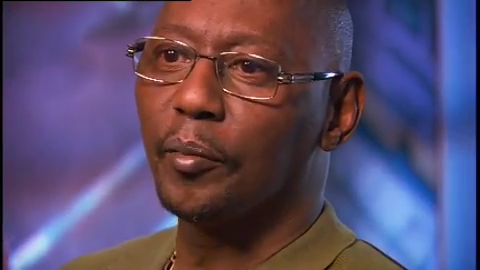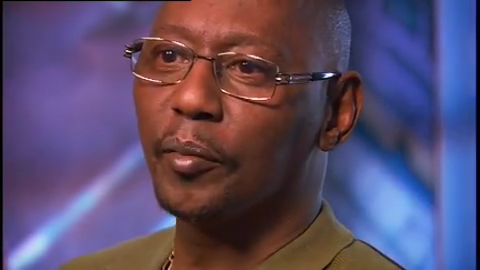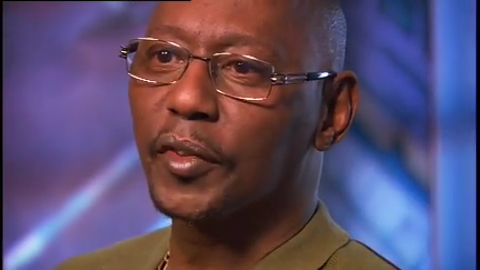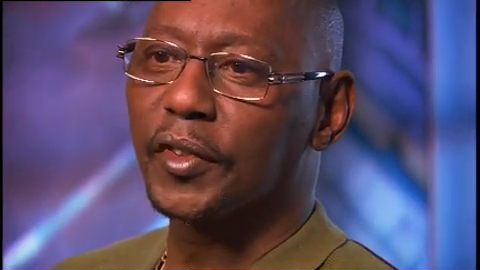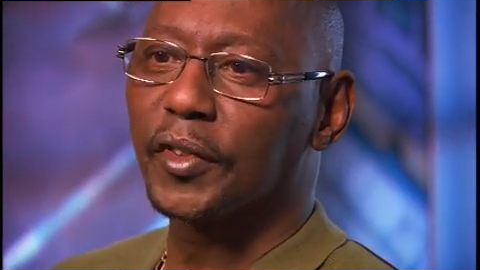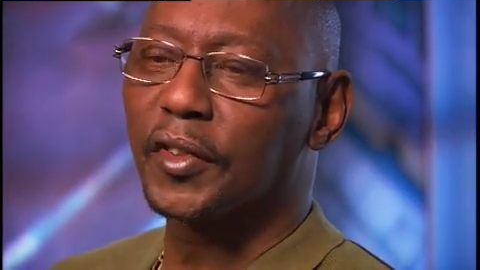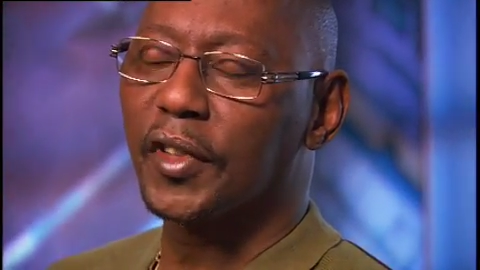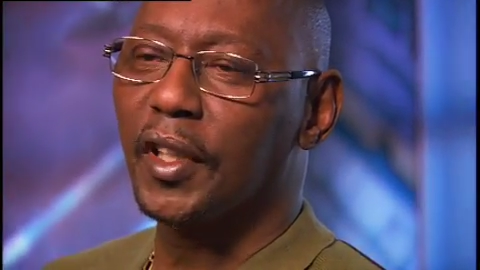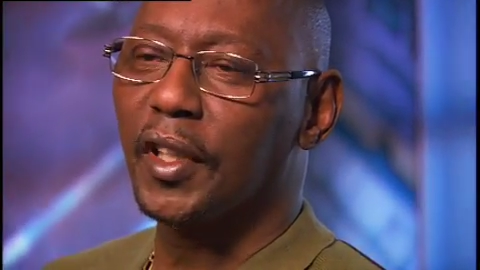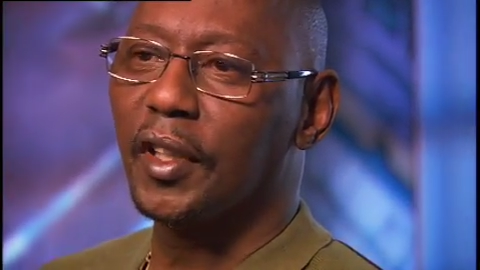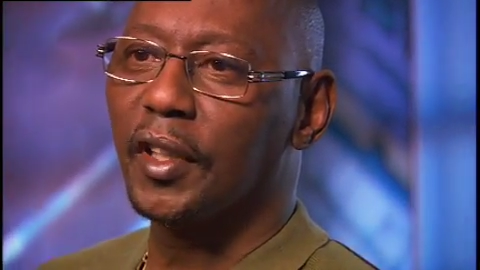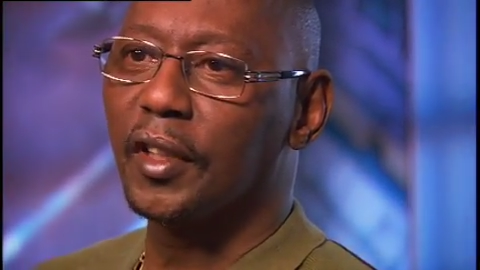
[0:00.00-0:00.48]

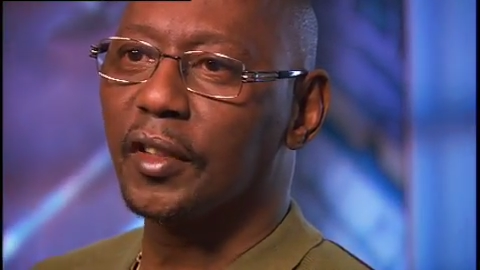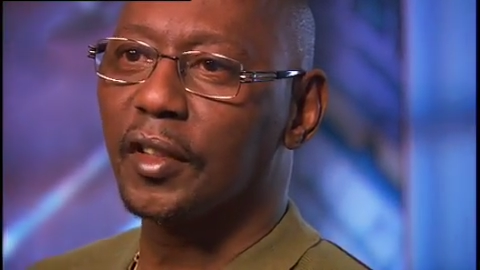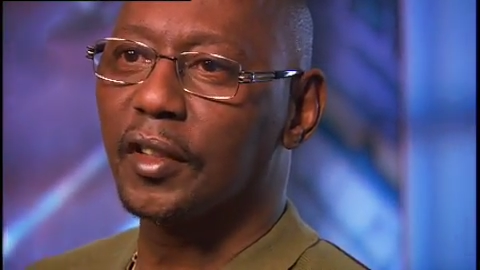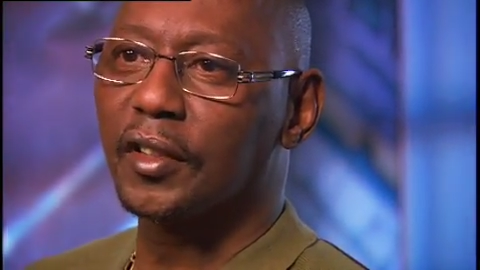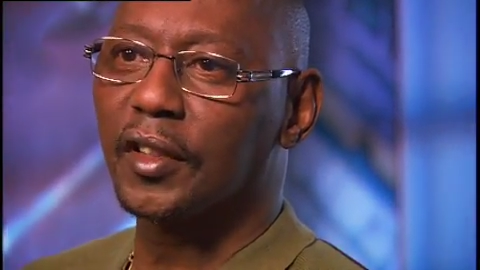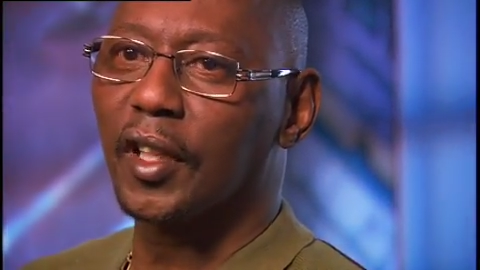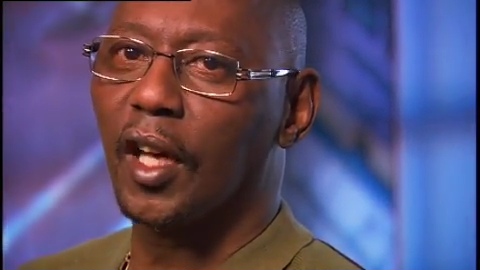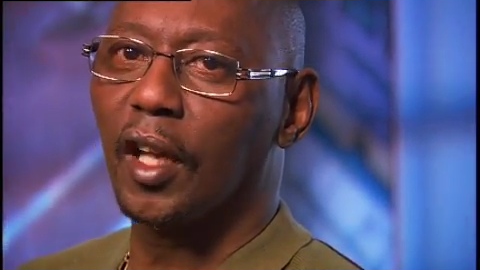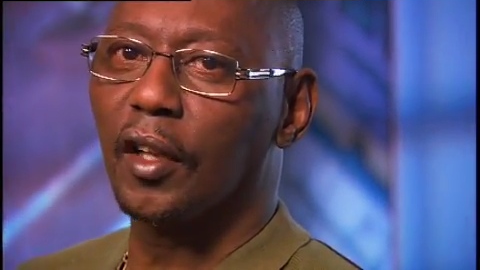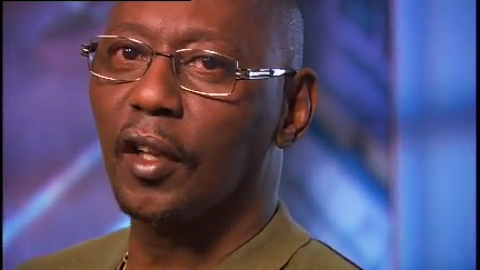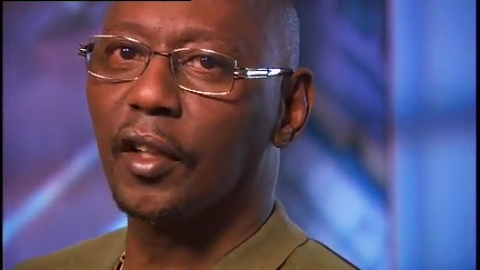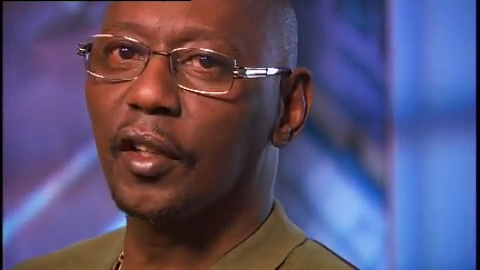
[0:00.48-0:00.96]
proceeded to
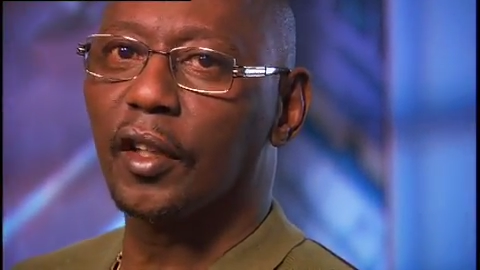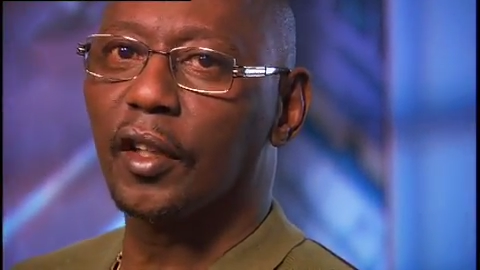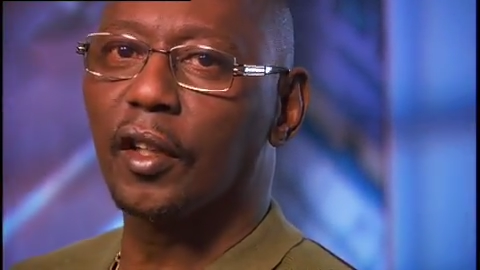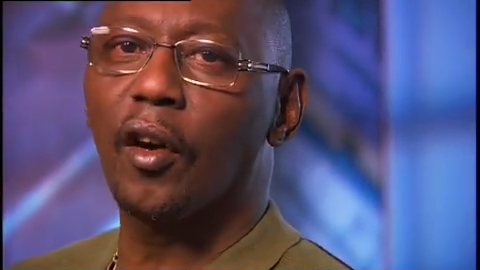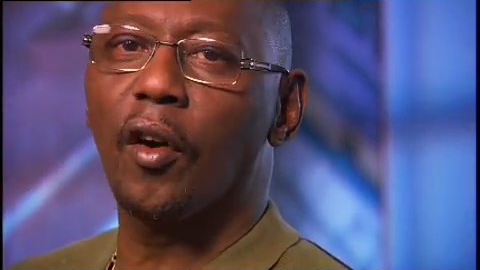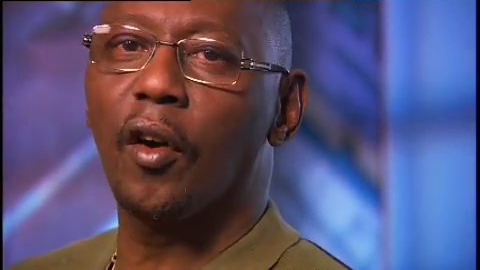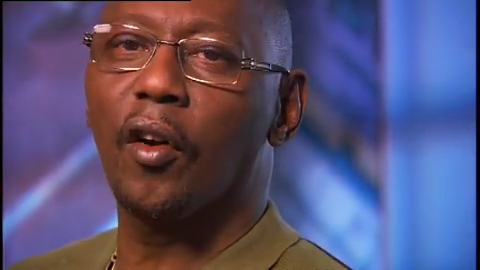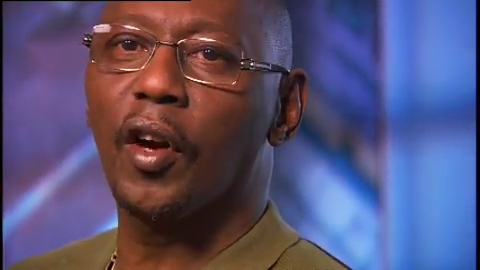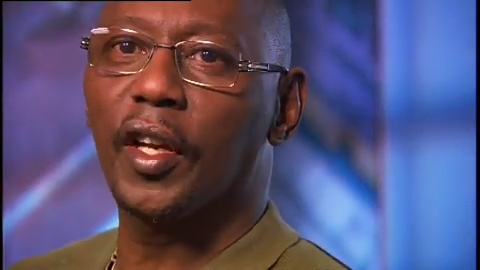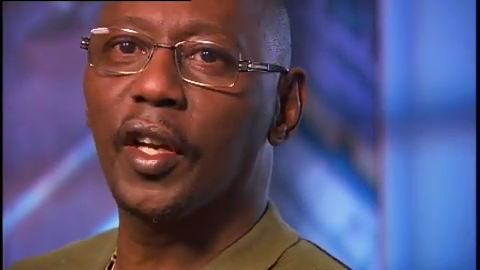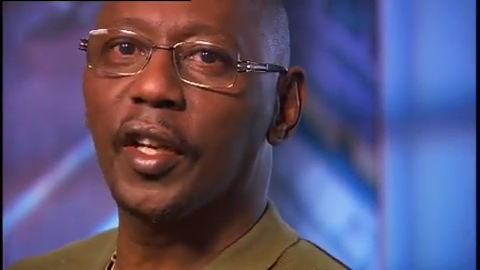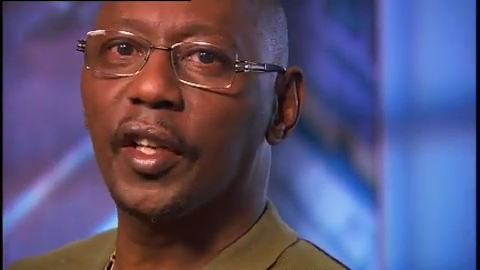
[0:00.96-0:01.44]
tell her to
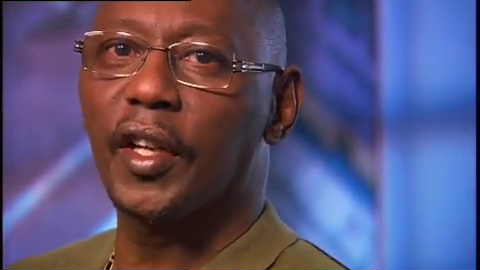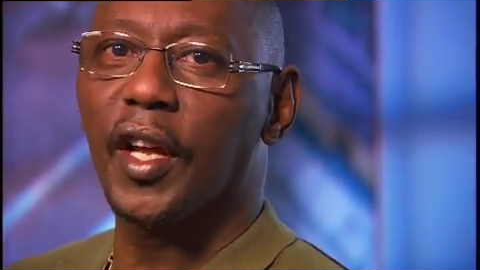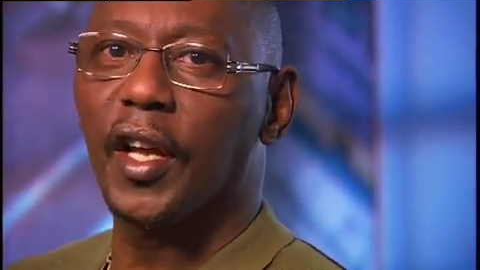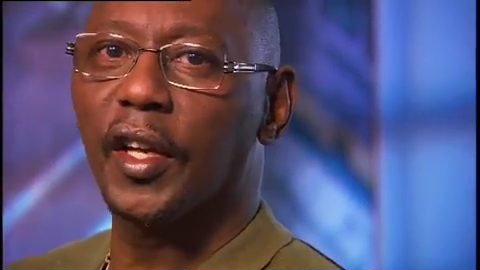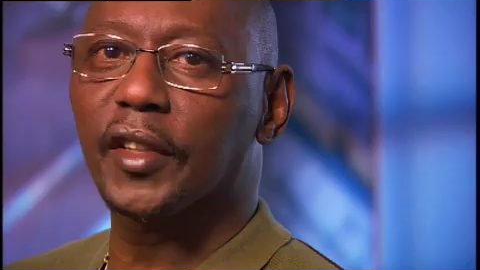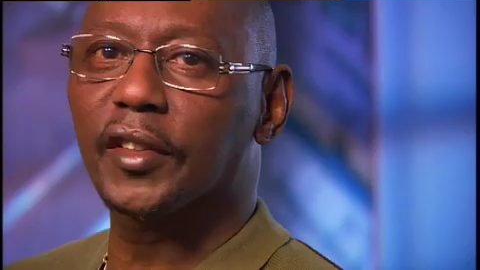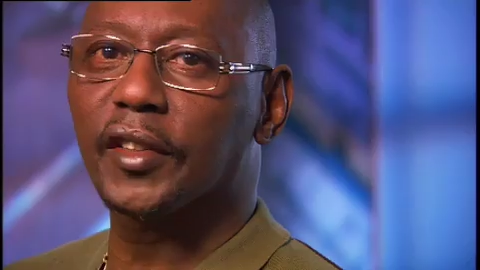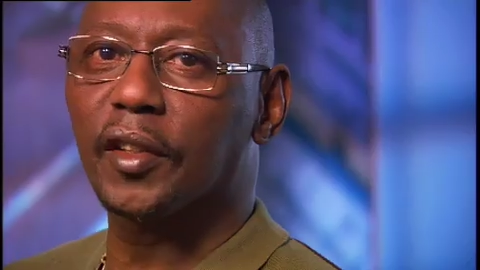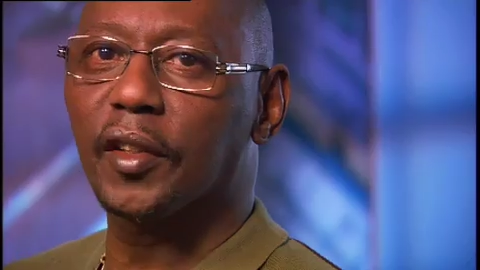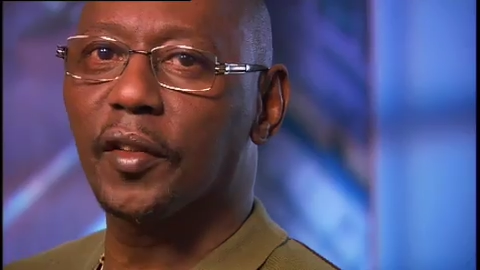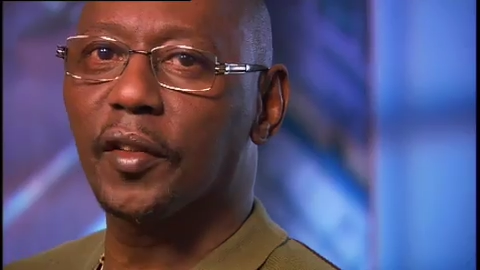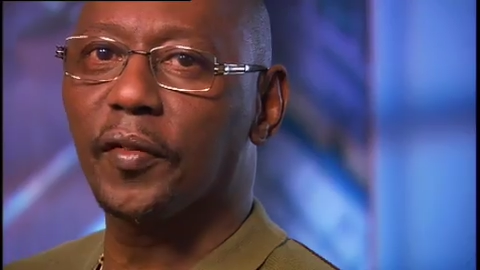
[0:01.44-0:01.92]
go ahead and
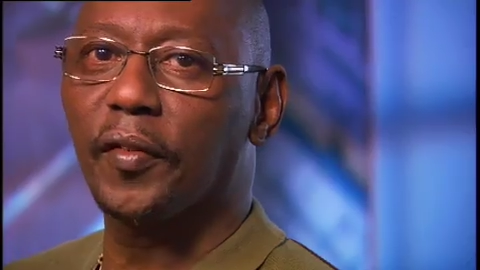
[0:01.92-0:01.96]
answer the